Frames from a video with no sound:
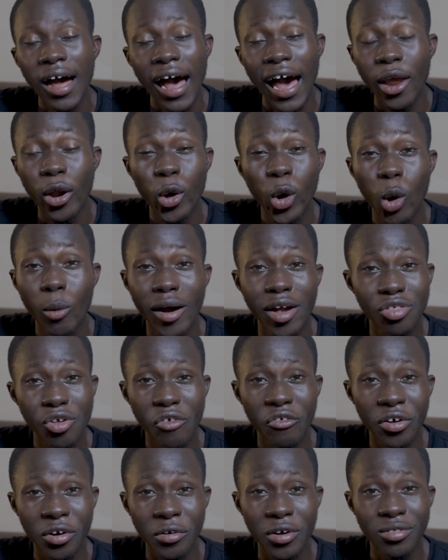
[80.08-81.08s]
I don't call
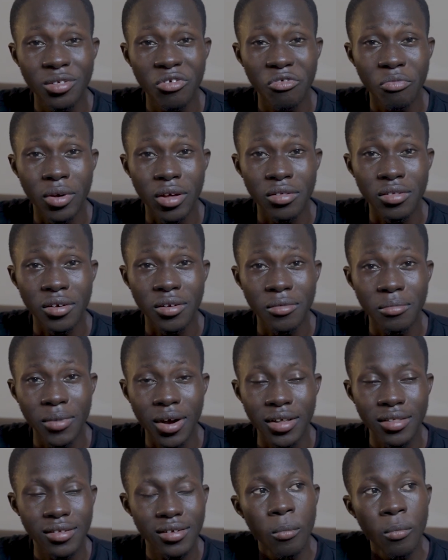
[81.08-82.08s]
myself a creative person,
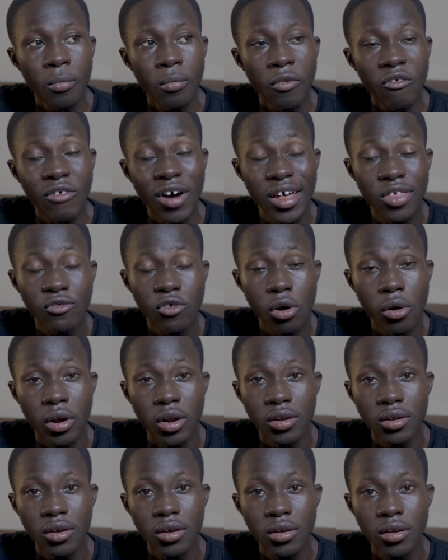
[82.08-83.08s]
but fast
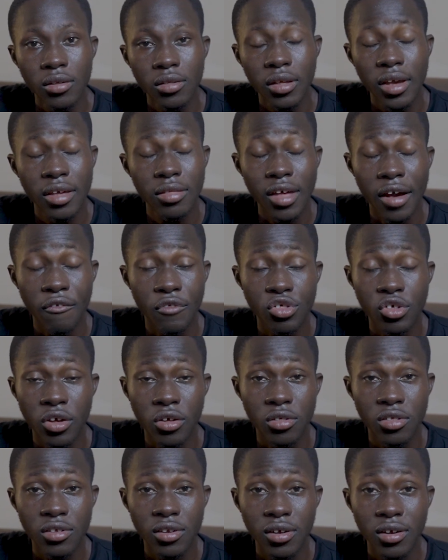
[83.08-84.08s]
forward, things have
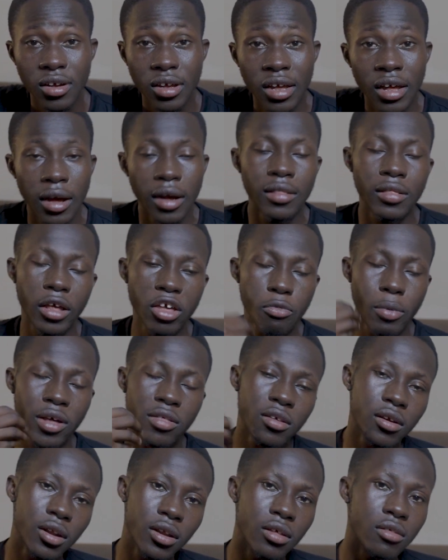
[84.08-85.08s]
changed. This
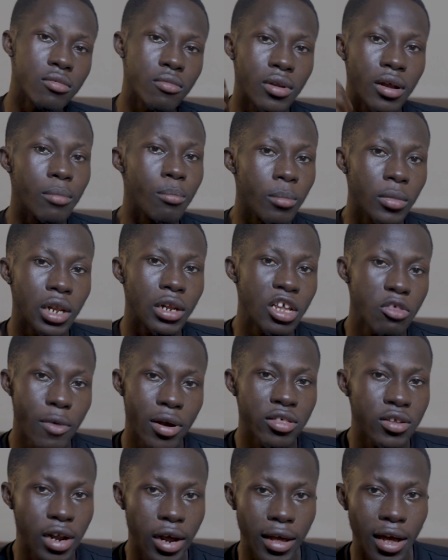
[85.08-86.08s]
person is this
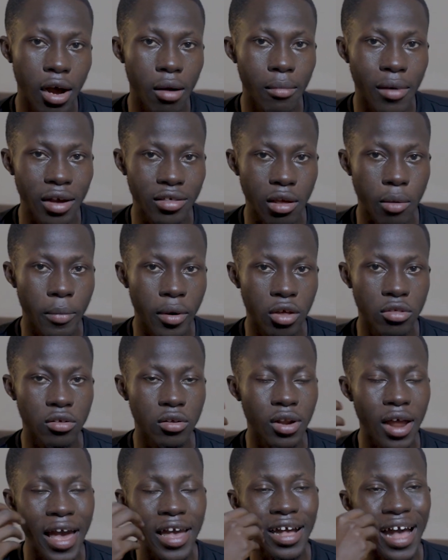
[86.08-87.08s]
person I am as a
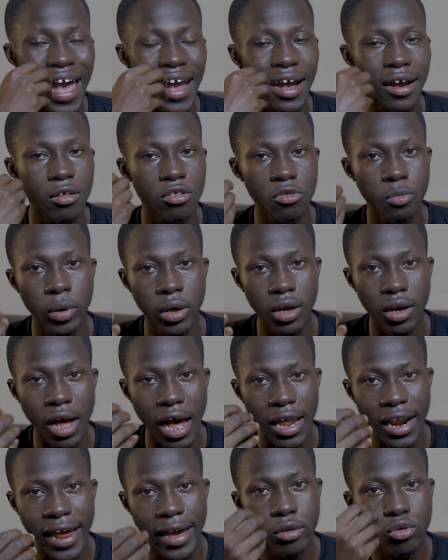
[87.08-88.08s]
person. I, I can speak.
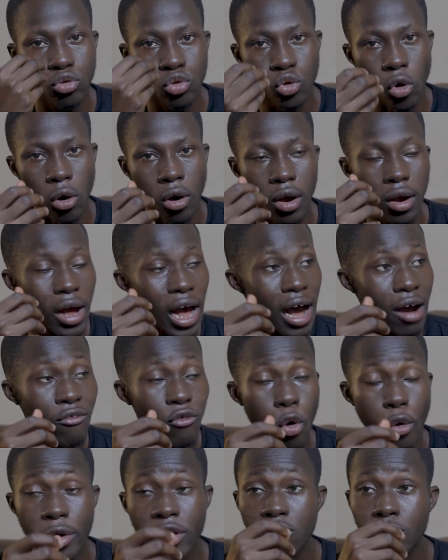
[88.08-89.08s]
I like to talk. I've
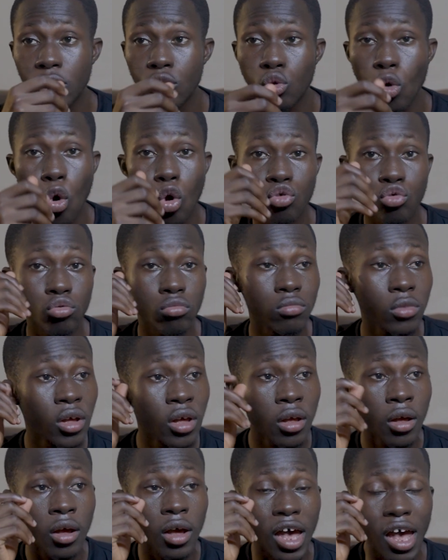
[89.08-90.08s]
always been told to
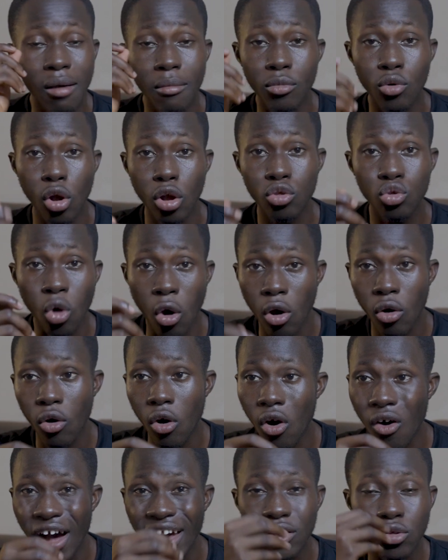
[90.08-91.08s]
um, not talk
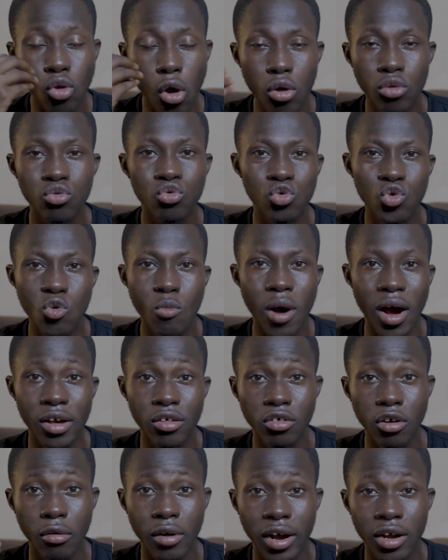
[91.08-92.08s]
or I talk too
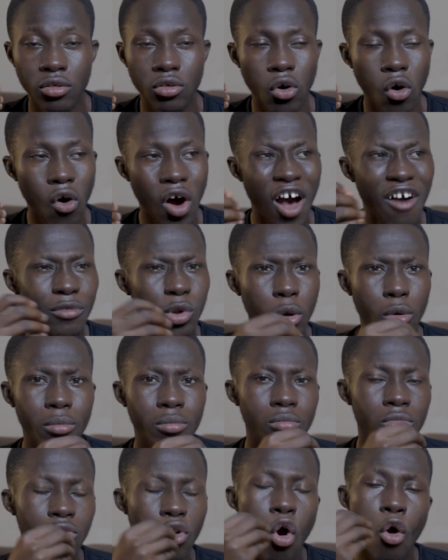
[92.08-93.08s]
much. All right, or I've
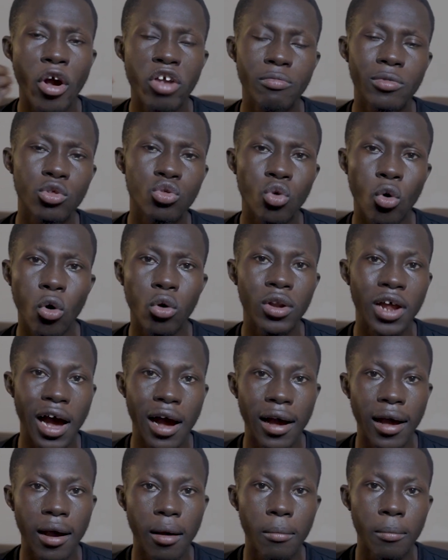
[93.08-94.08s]
always been told
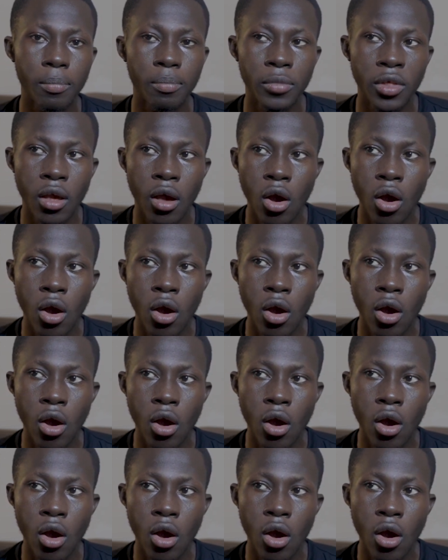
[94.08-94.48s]
i um